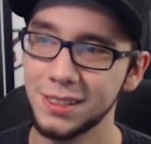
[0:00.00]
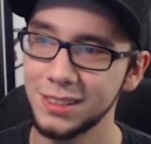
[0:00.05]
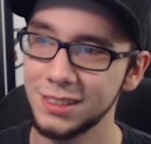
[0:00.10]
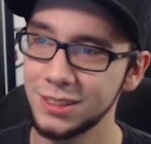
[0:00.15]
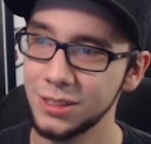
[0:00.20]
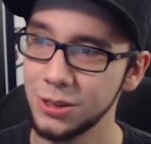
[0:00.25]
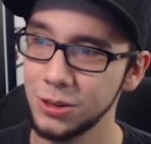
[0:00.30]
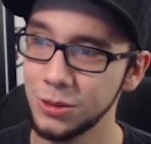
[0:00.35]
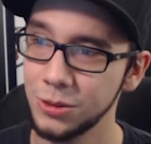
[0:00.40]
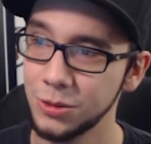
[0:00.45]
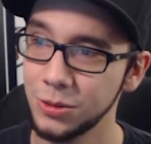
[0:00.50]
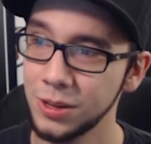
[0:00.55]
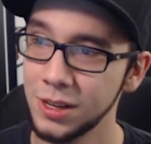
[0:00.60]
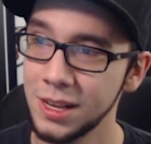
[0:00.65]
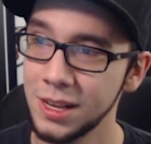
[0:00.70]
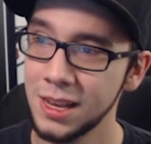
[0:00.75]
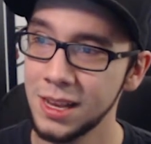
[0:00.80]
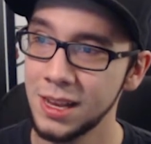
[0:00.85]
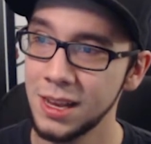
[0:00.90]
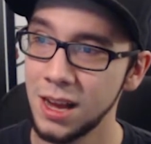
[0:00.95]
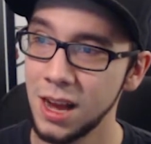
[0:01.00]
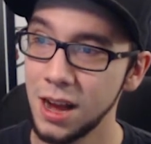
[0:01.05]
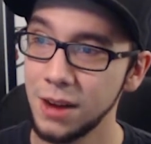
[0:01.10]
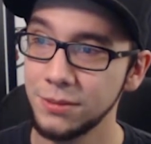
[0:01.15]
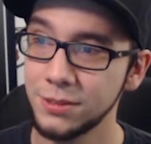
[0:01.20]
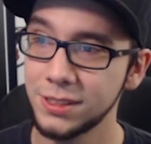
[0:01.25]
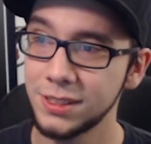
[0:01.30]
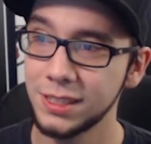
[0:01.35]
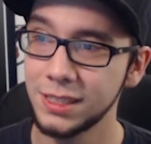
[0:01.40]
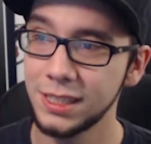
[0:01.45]
So
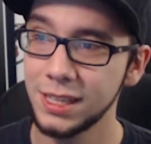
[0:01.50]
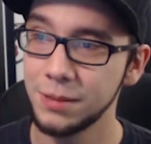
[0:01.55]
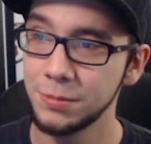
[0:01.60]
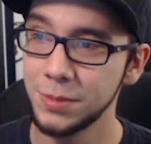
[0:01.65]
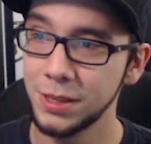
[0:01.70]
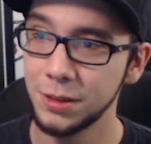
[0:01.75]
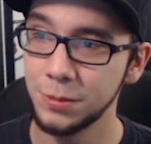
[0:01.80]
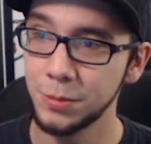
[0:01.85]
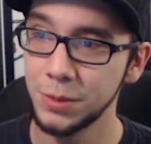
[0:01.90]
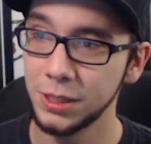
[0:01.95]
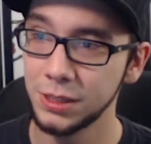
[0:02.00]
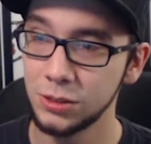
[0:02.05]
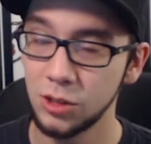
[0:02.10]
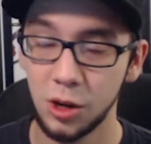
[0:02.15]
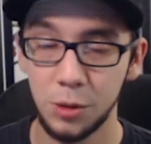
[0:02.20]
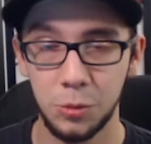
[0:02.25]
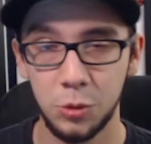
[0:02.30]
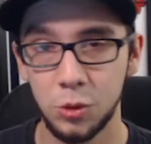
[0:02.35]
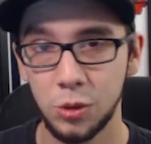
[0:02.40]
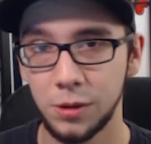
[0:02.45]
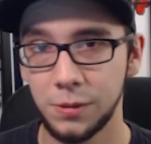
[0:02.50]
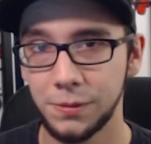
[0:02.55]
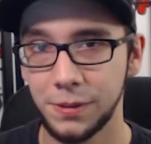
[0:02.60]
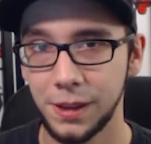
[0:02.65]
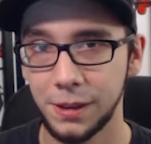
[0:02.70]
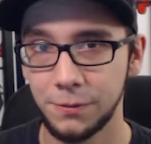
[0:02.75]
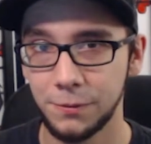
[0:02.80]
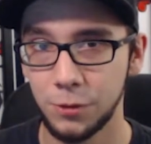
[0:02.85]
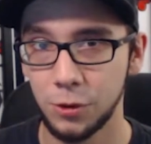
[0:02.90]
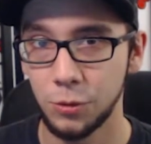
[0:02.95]
obviously I've been a big Tarmogoyf
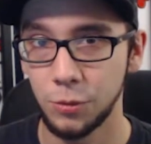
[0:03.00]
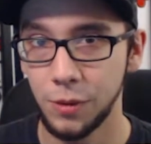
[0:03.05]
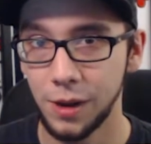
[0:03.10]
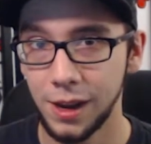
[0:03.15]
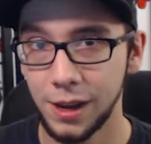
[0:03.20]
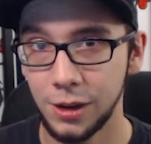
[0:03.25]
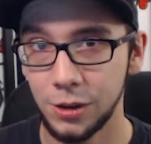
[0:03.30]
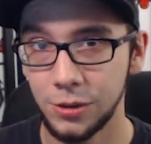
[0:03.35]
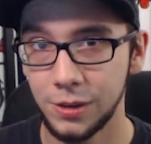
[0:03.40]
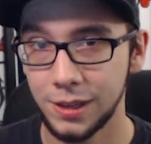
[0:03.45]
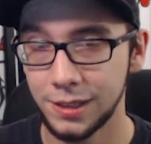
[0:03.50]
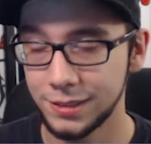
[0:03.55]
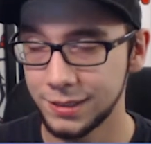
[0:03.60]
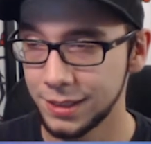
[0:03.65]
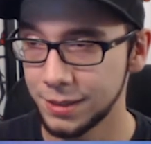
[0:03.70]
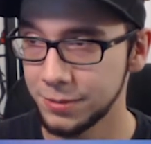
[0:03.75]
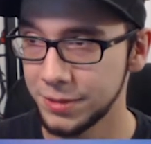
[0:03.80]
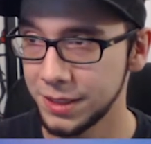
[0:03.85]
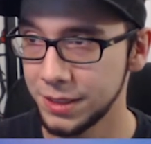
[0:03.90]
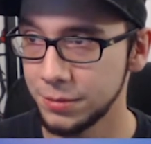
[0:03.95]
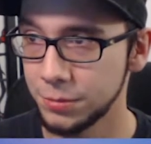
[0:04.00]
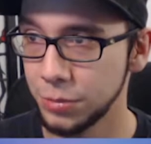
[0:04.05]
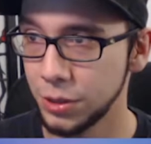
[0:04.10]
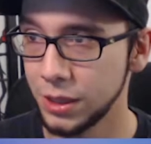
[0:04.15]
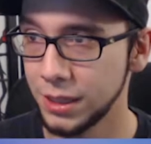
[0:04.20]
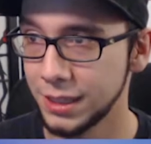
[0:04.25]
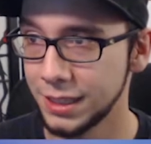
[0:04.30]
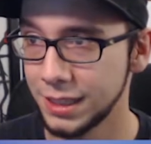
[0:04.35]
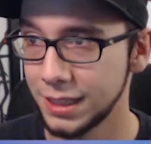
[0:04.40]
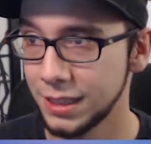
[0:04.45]
fan for a while, as I've been
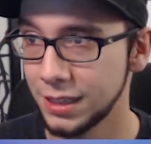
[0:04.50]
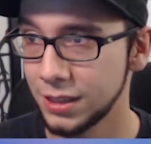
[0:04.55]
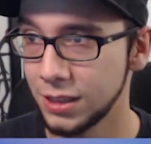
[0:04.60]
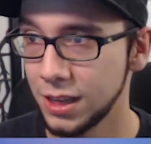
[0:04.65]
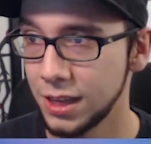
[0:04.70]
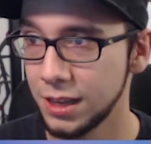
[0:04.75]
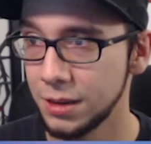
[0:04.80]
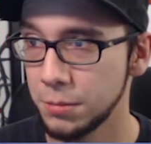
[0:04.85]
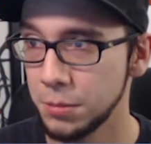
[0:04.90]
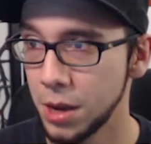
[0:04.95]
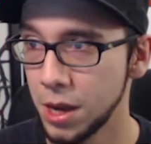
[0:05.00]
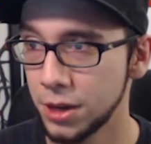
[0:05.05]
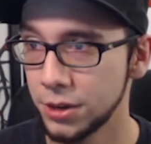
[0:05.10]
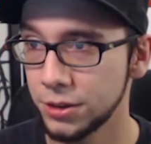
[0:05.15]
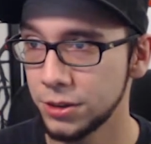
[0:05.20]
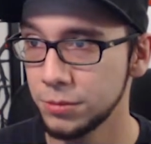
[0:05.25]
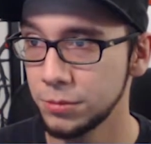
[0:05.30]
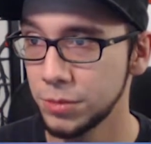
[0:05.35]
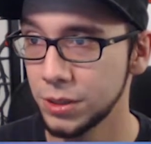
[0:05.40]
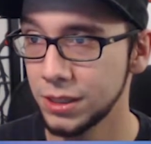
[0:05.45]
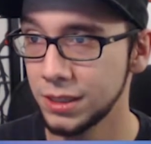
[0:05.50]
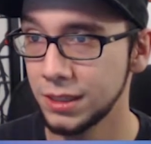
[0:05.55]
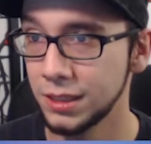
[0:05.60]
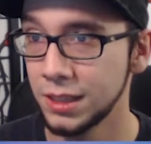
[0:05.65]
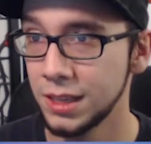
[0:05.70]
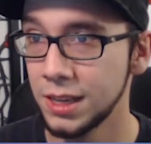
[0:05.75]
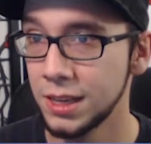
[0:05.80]
playing it a lot in Modern, but